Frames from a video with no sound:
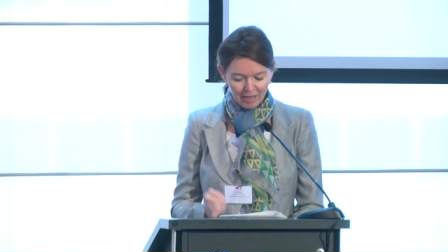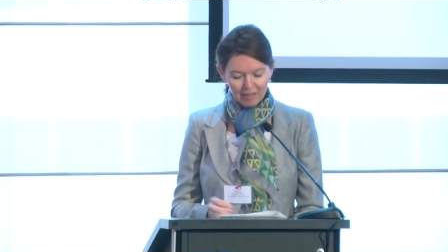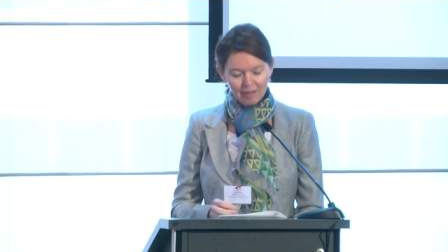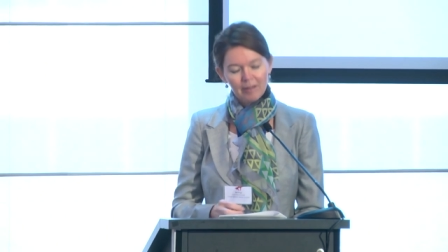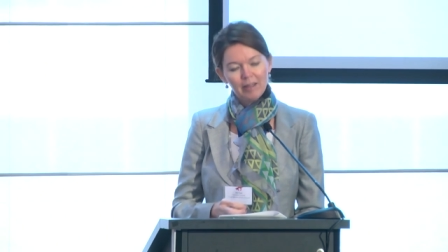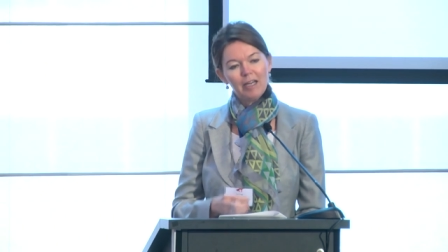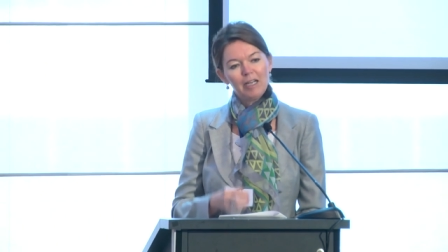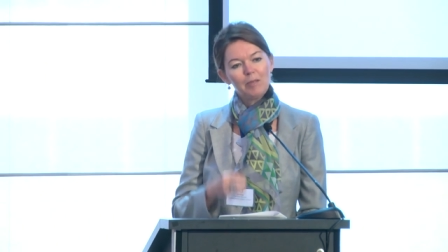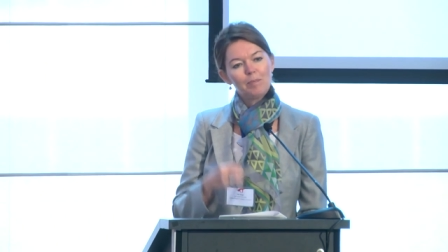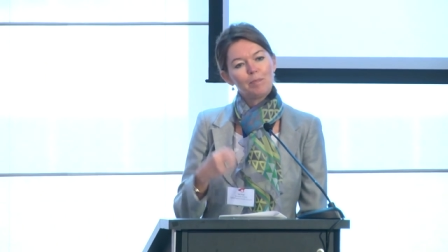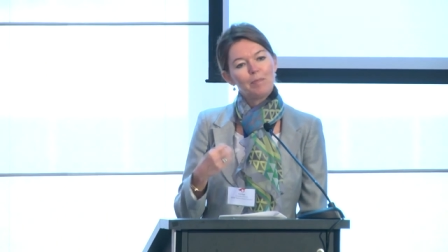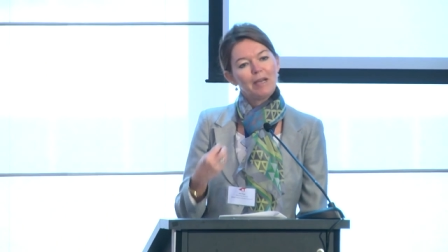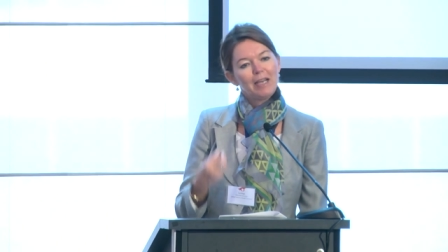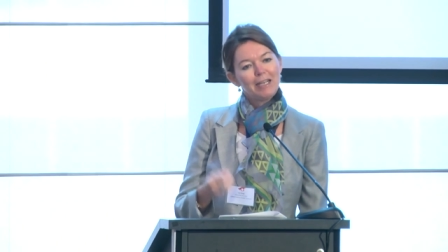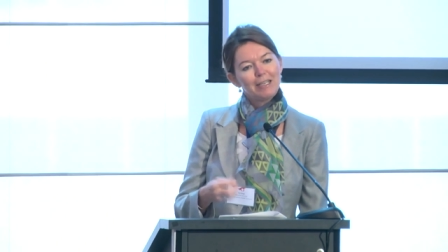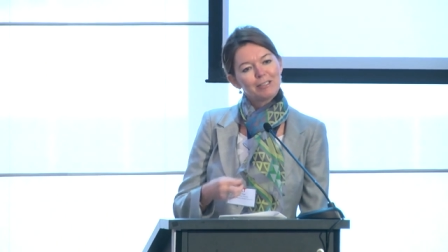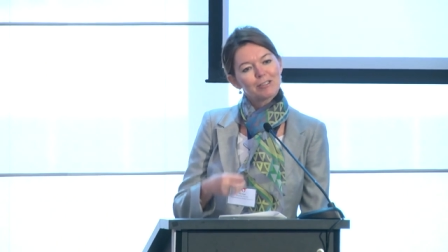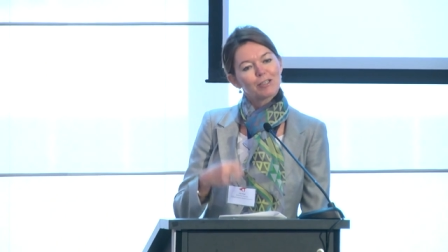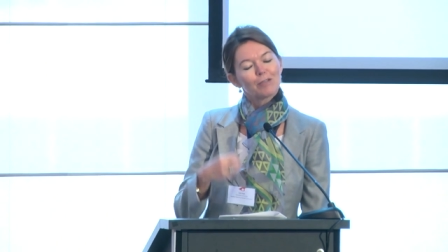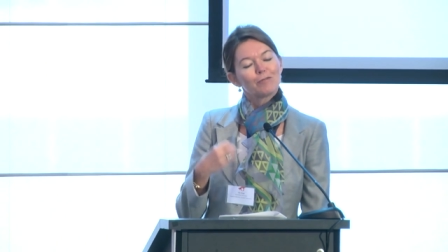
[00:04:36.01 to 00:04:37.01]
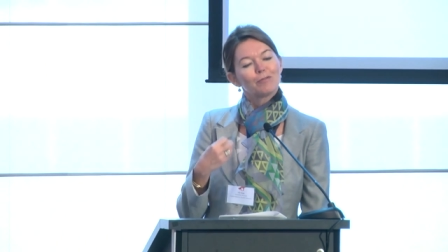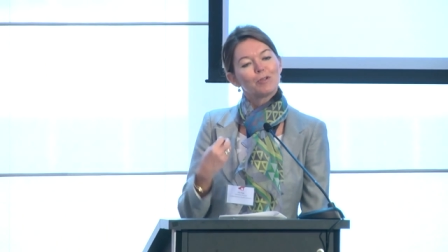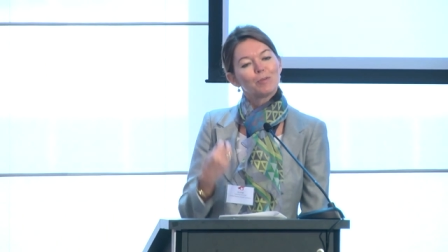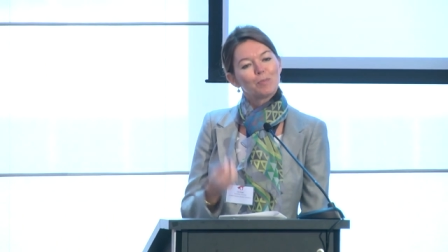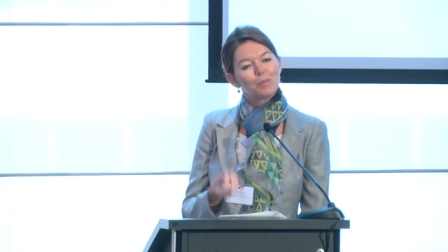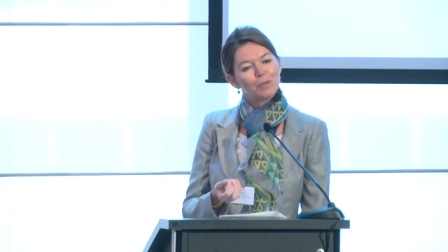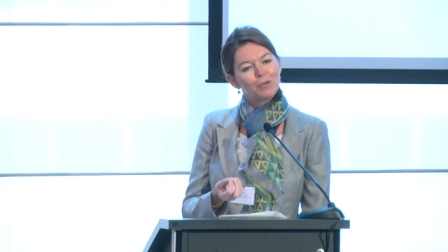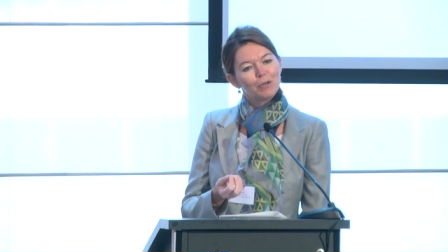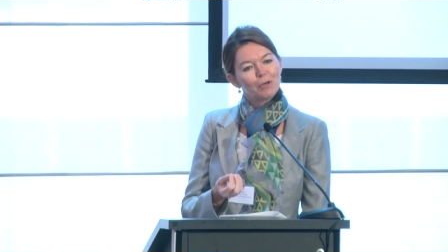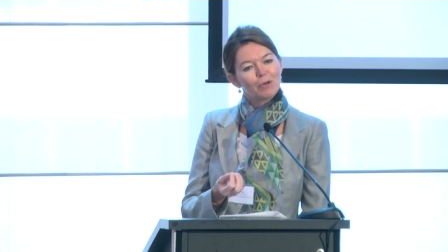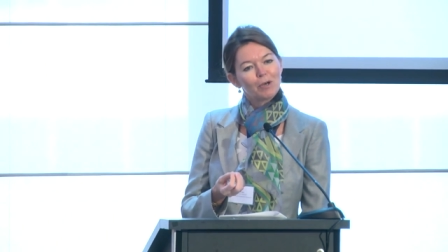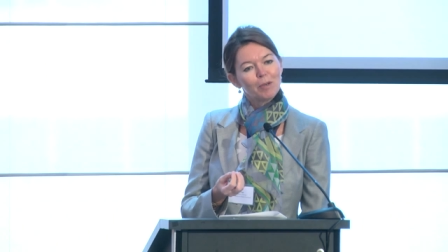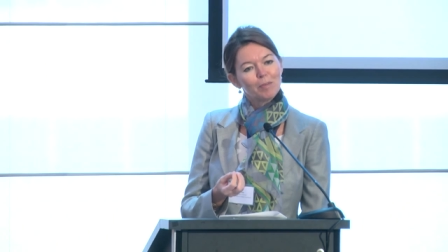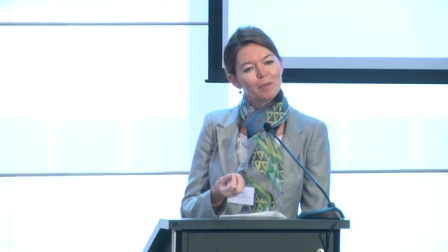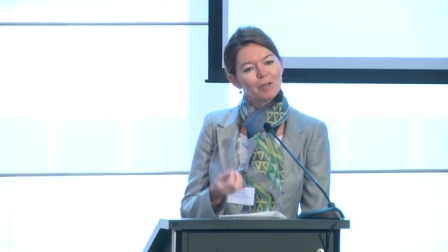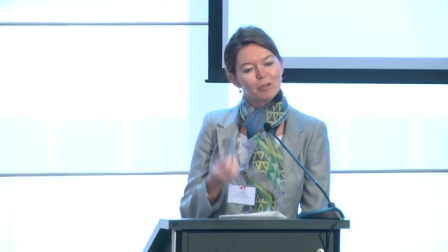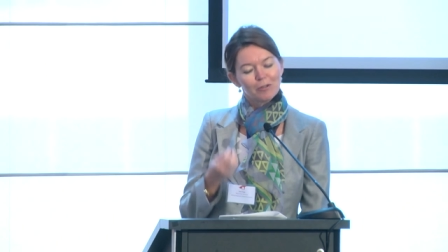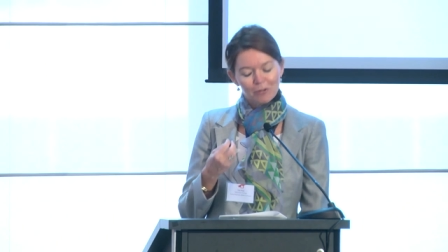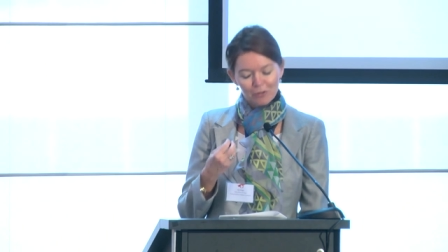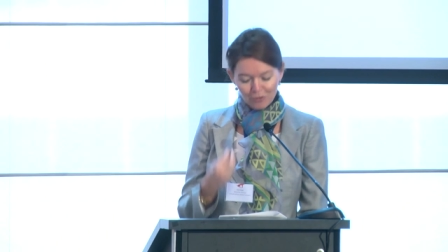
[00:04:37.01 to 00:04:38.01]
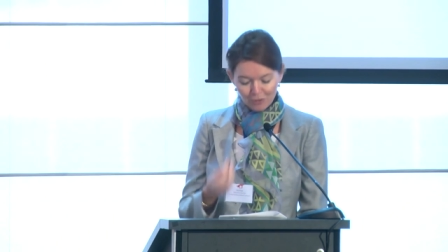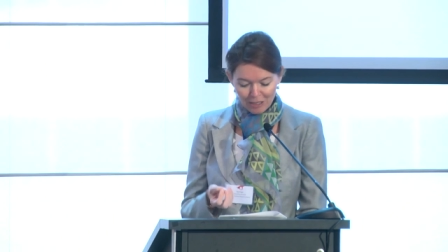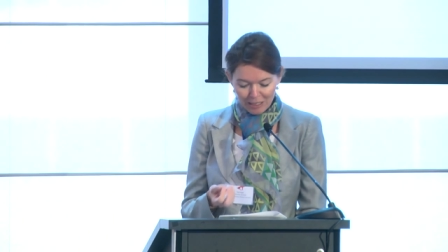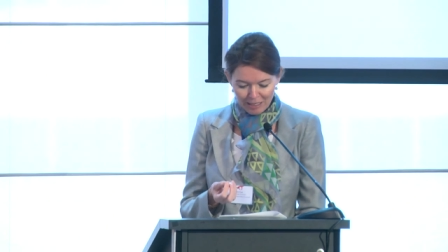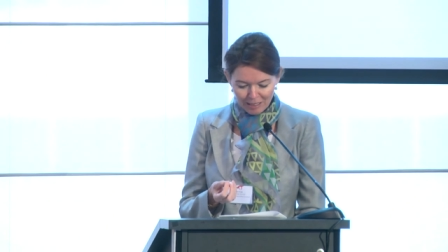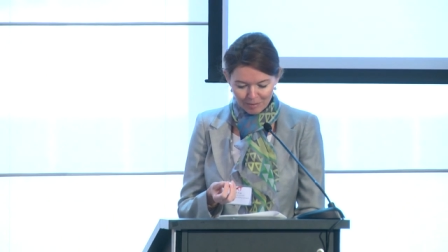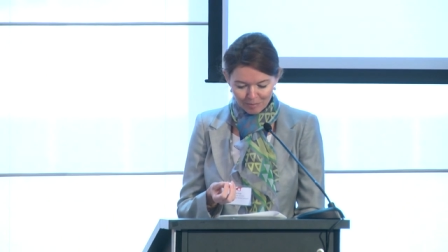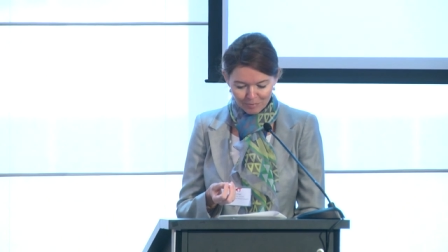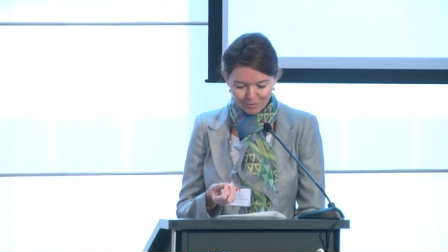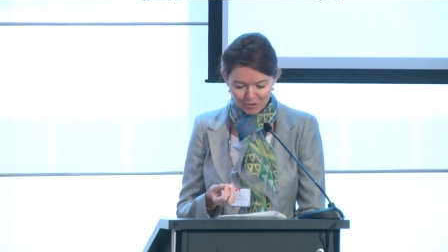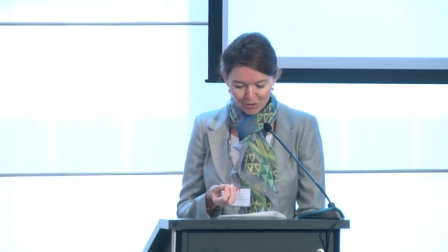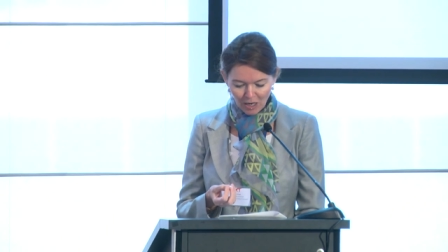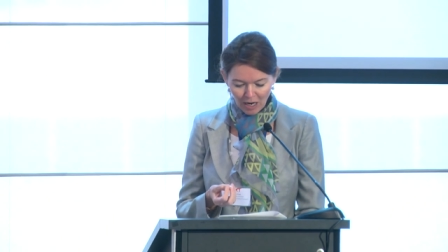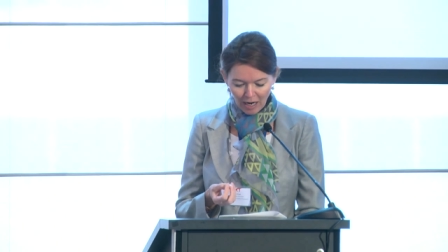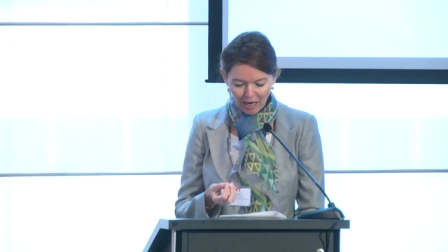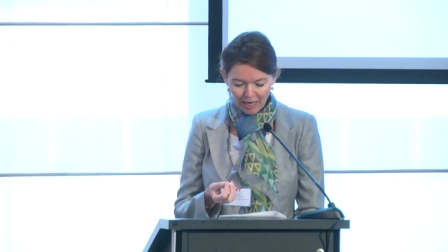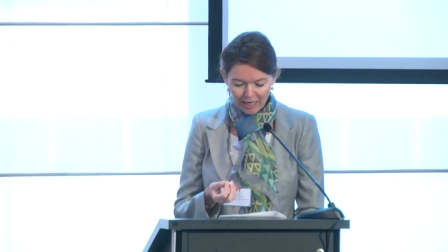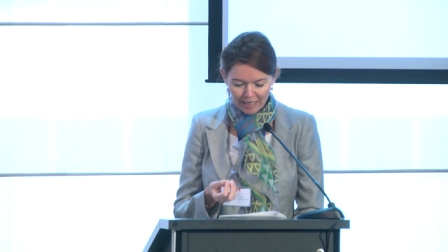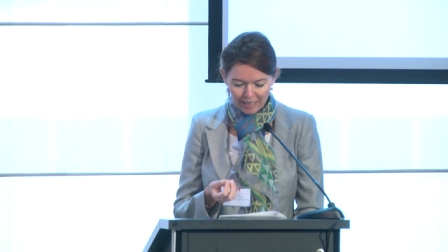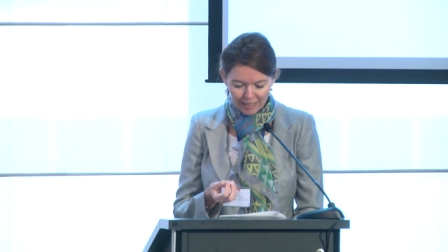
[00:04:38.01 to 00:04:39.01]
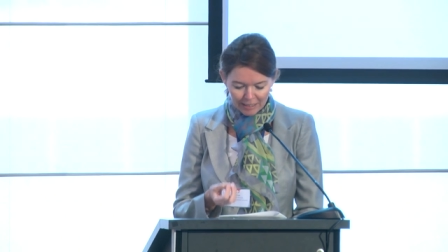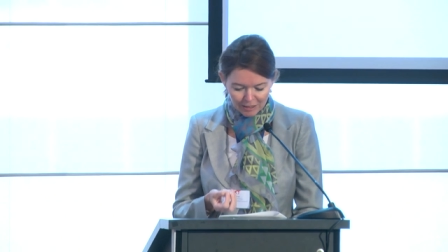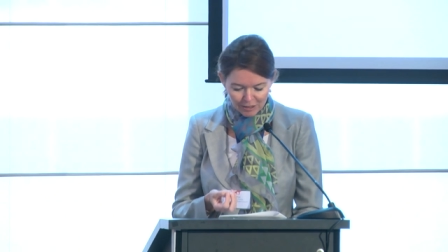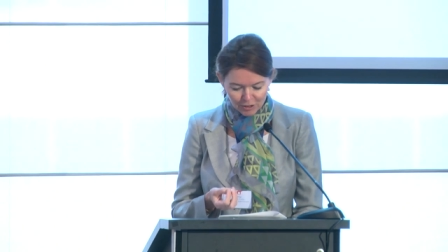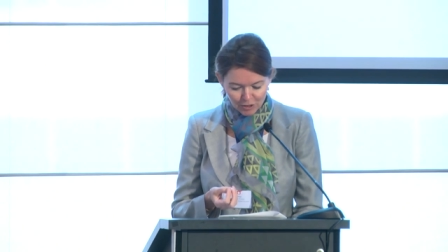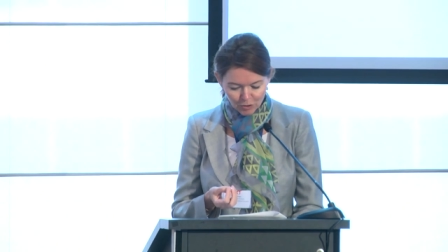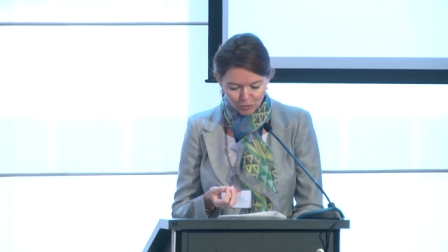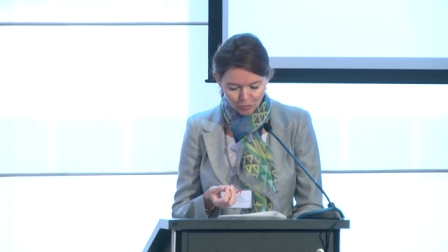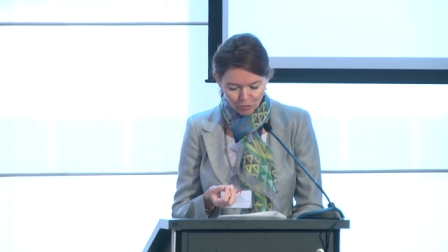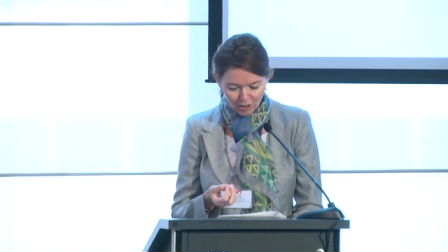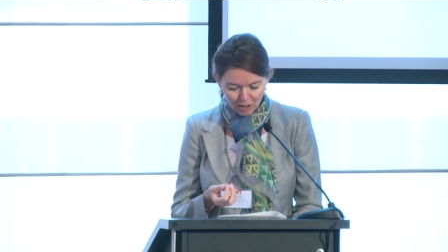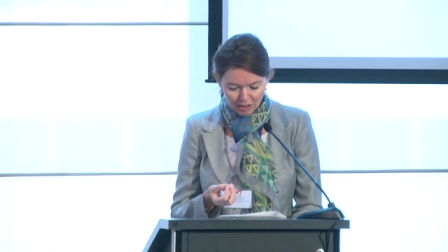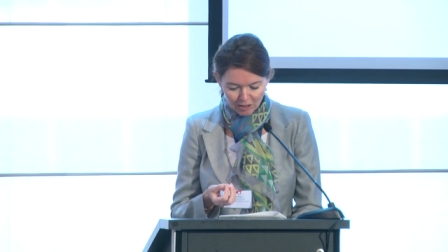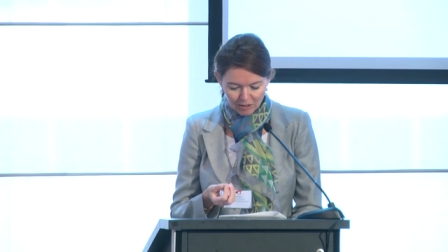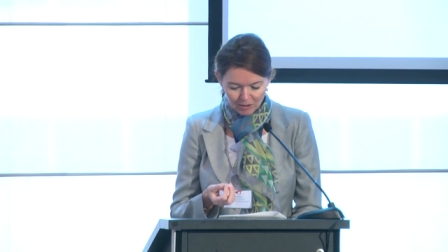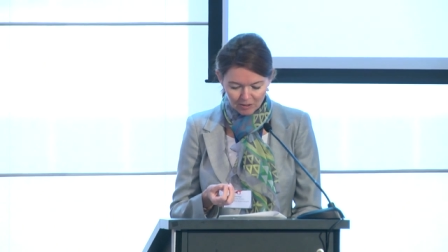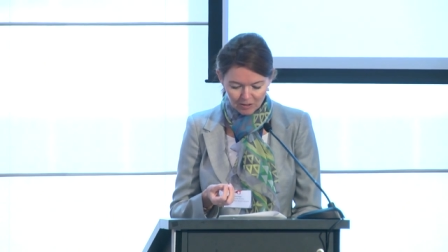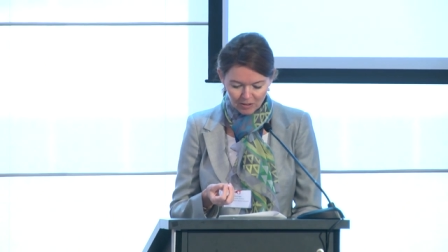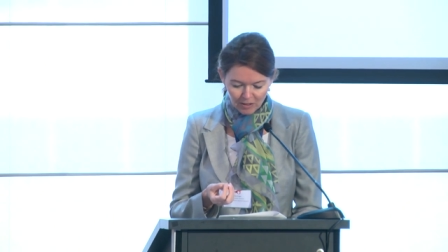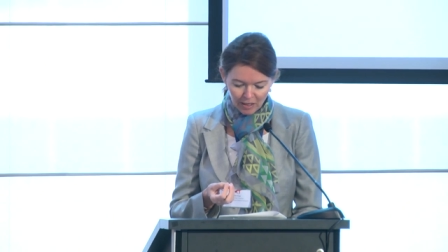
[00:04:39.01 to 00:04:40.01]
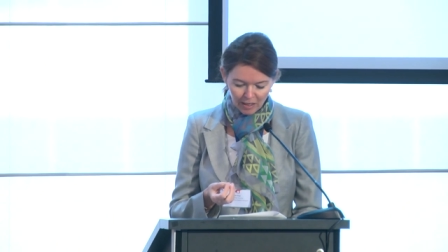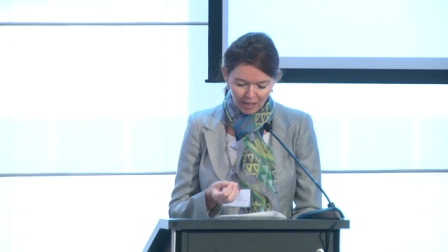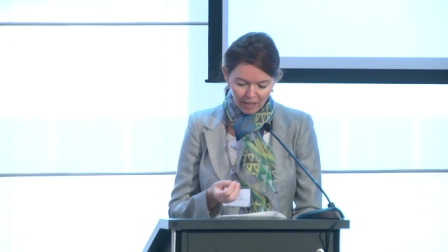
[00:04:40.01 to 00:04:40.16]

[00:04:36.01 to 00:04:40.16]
that base of the pyramid themes are integrated